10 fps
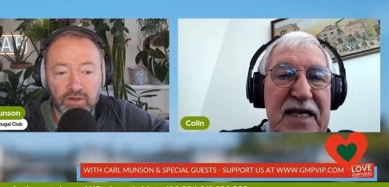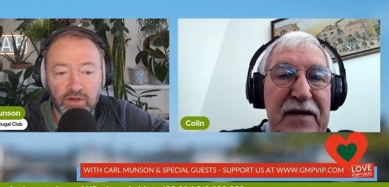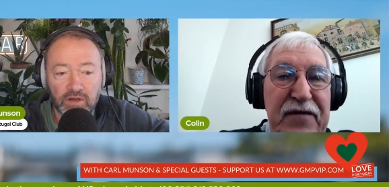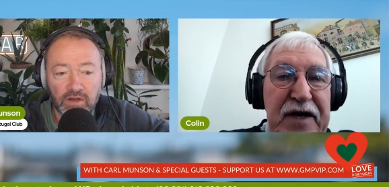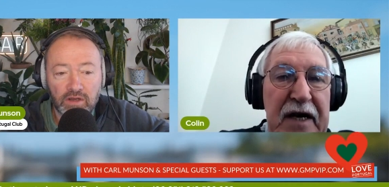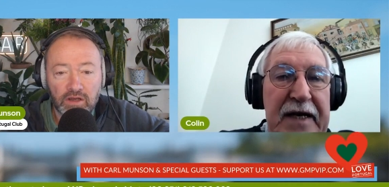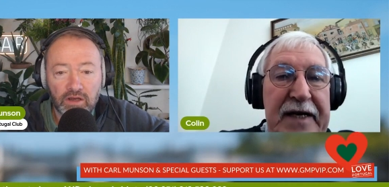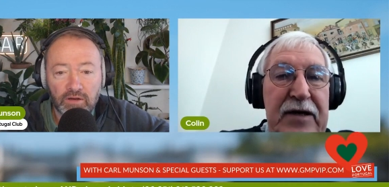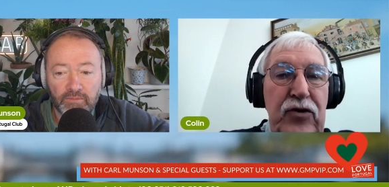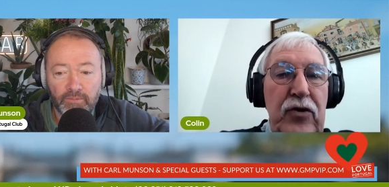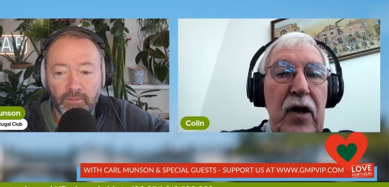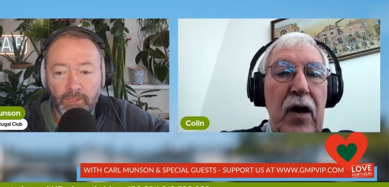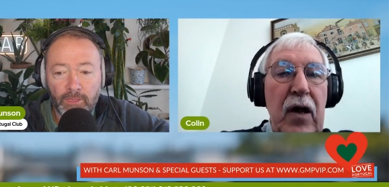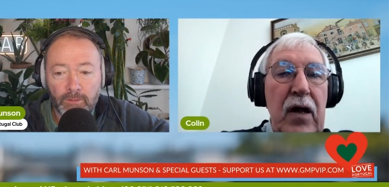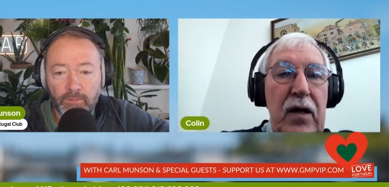Speaker 1: It's even
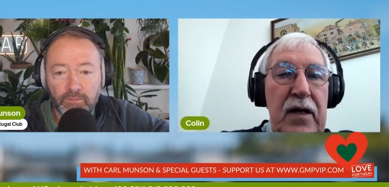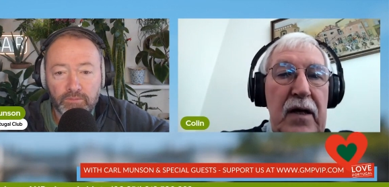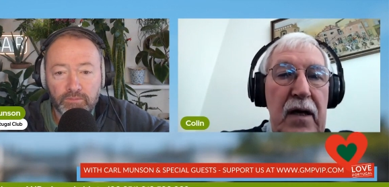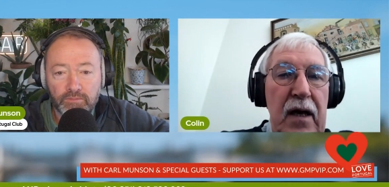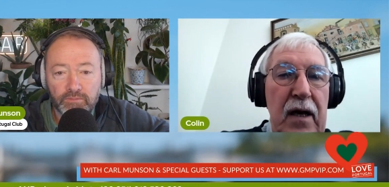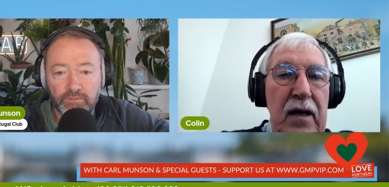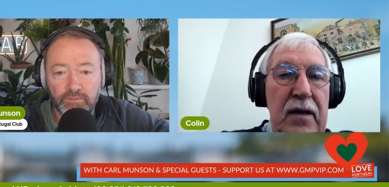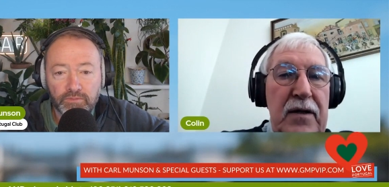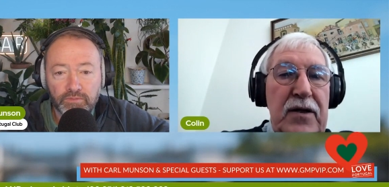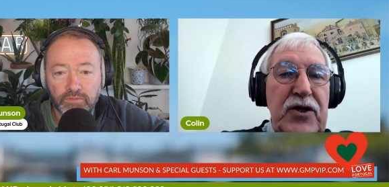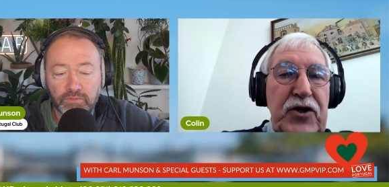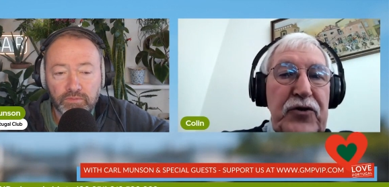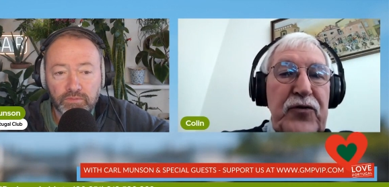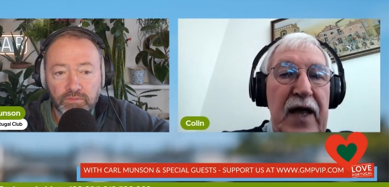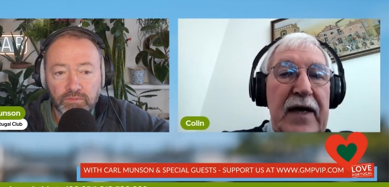illegal to
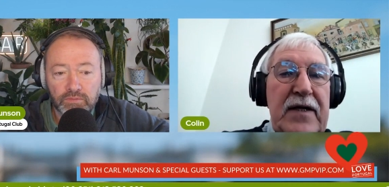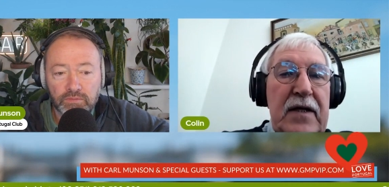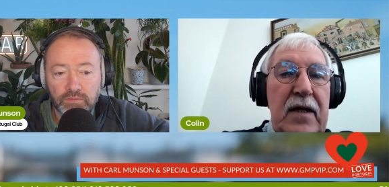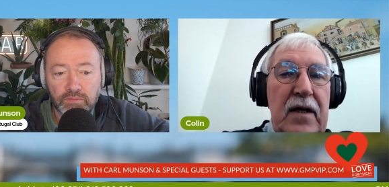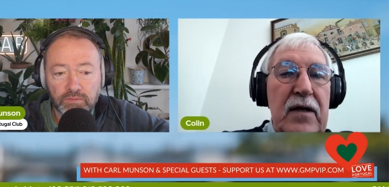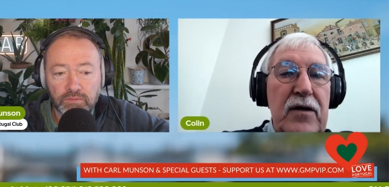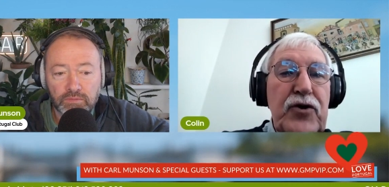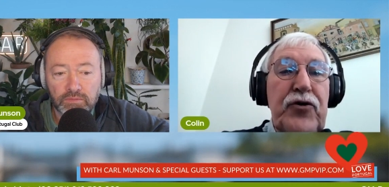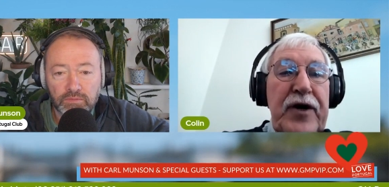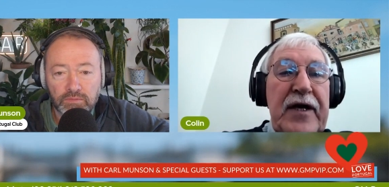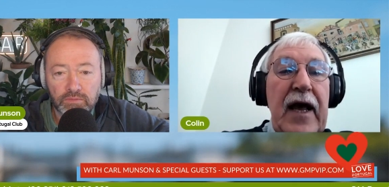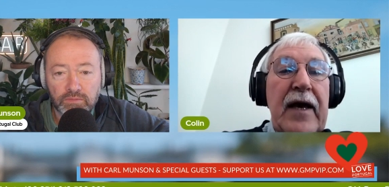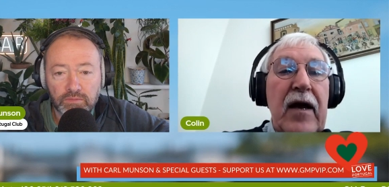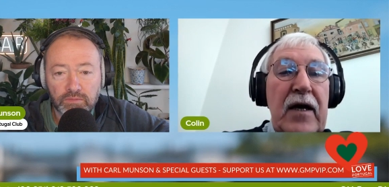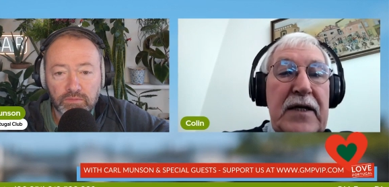do that during
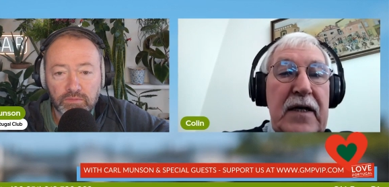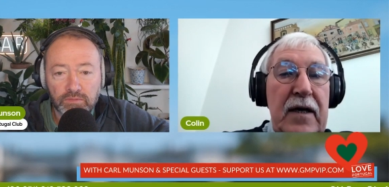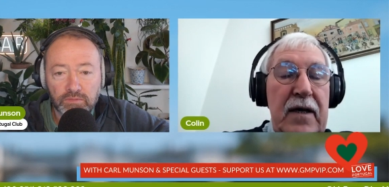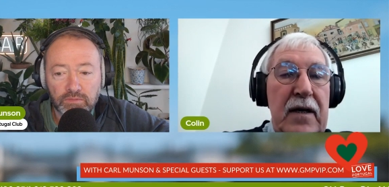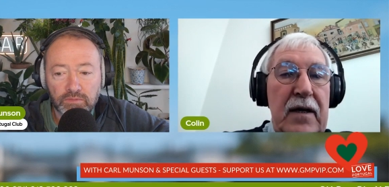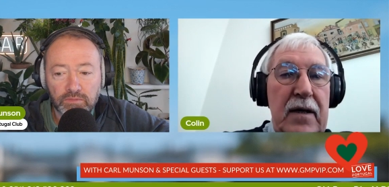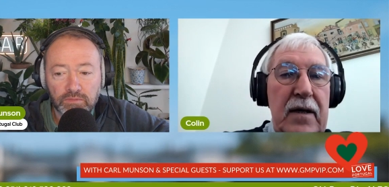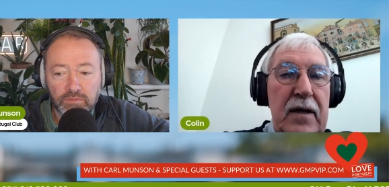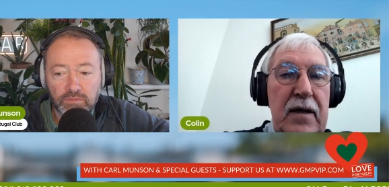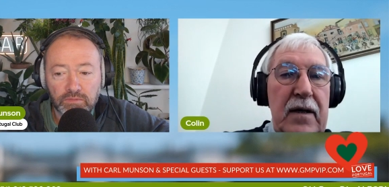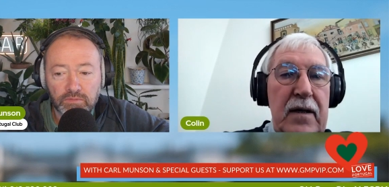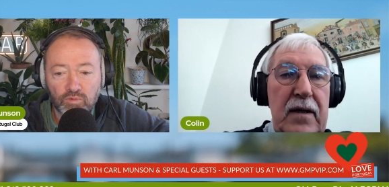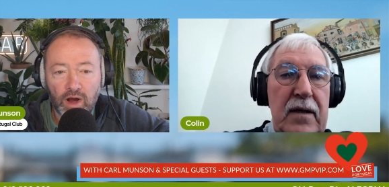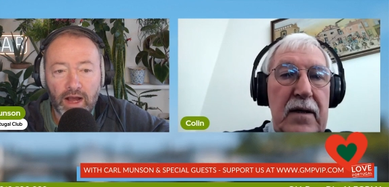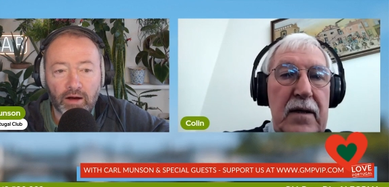daylight.
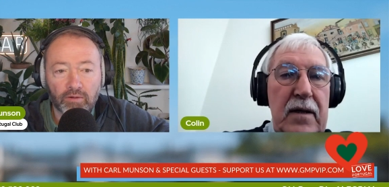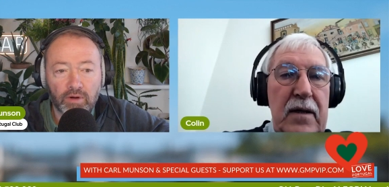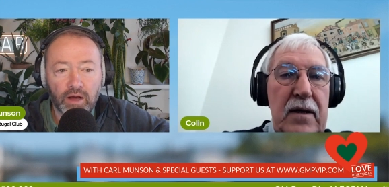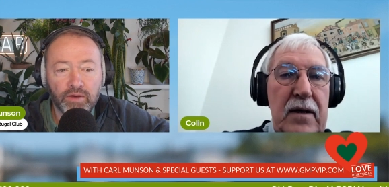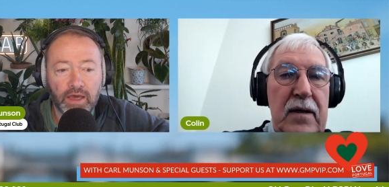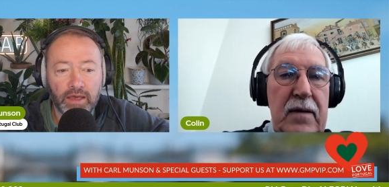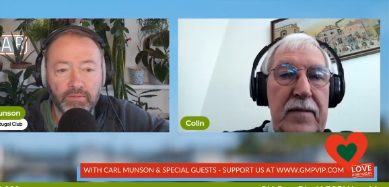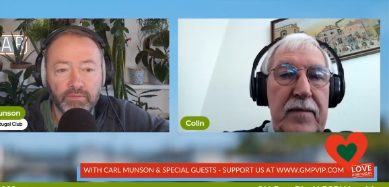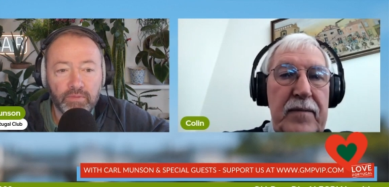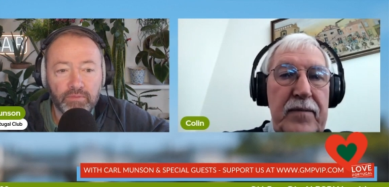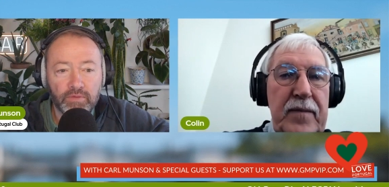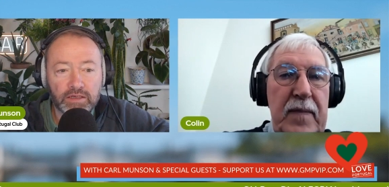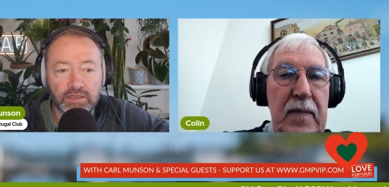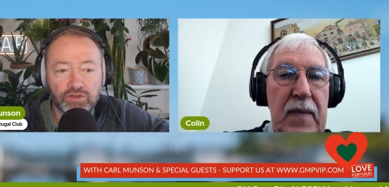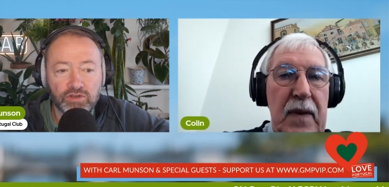
Speaker 2: Wow. Okay.
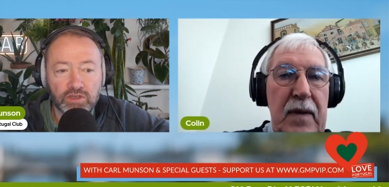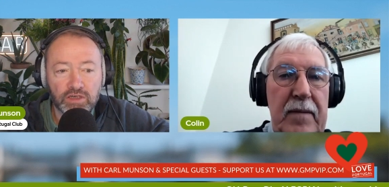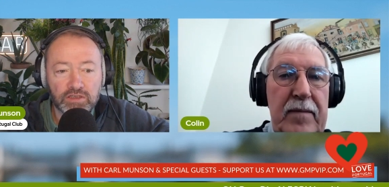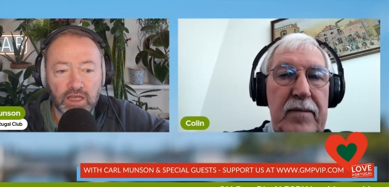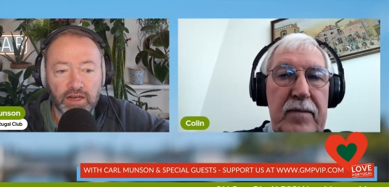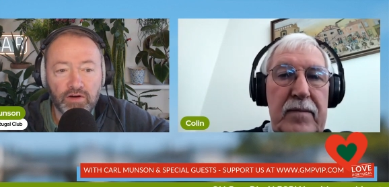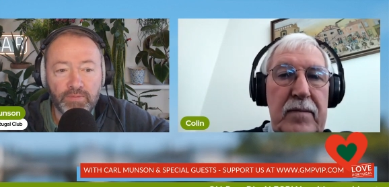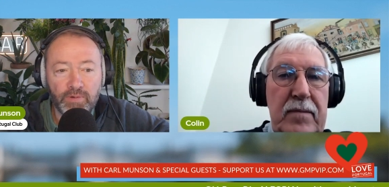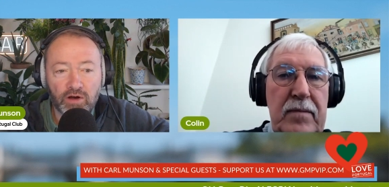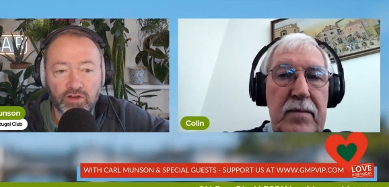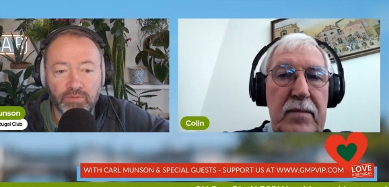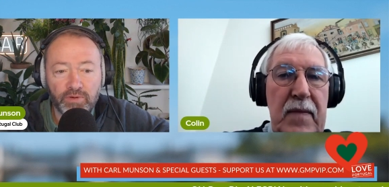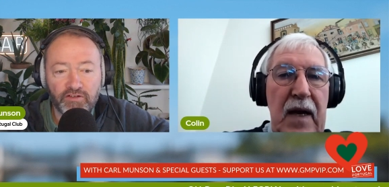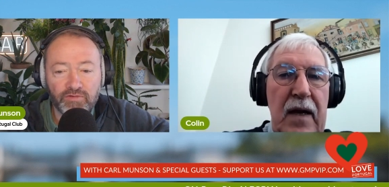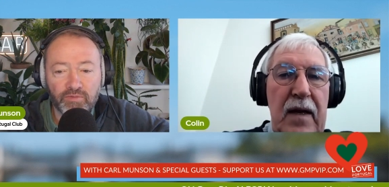That's interesting, isn't it? And only park on the
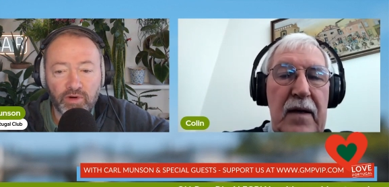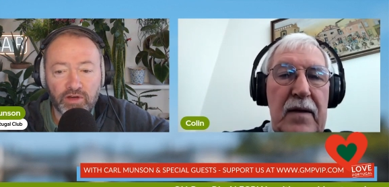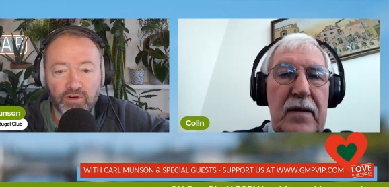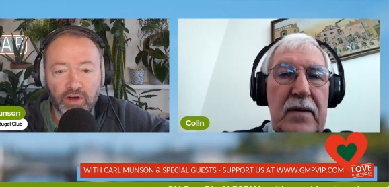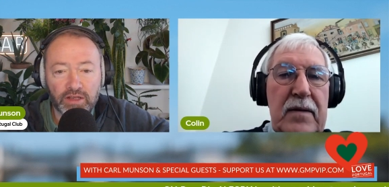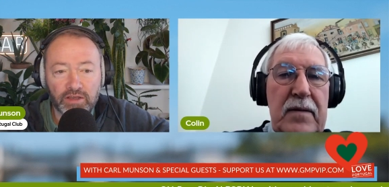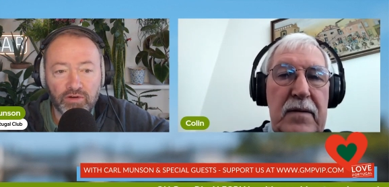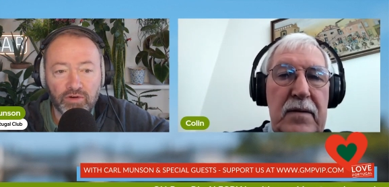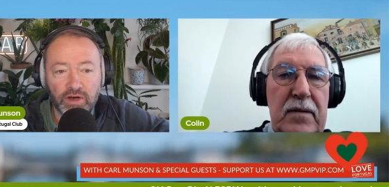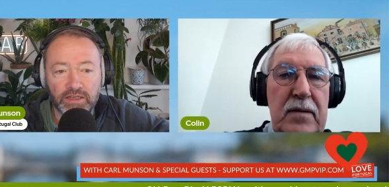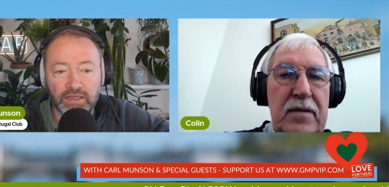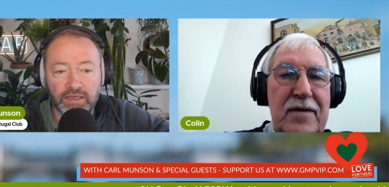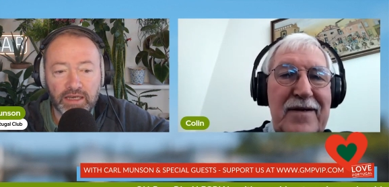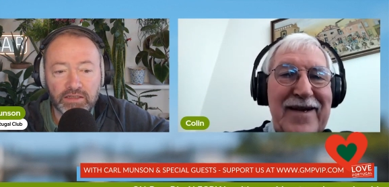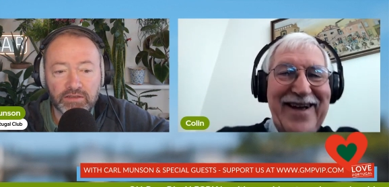pavement where you're
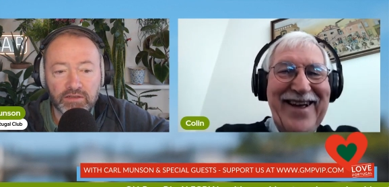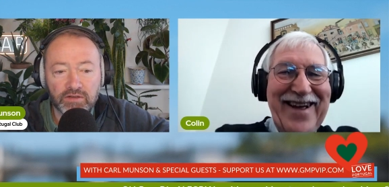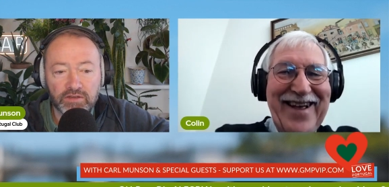indicated to do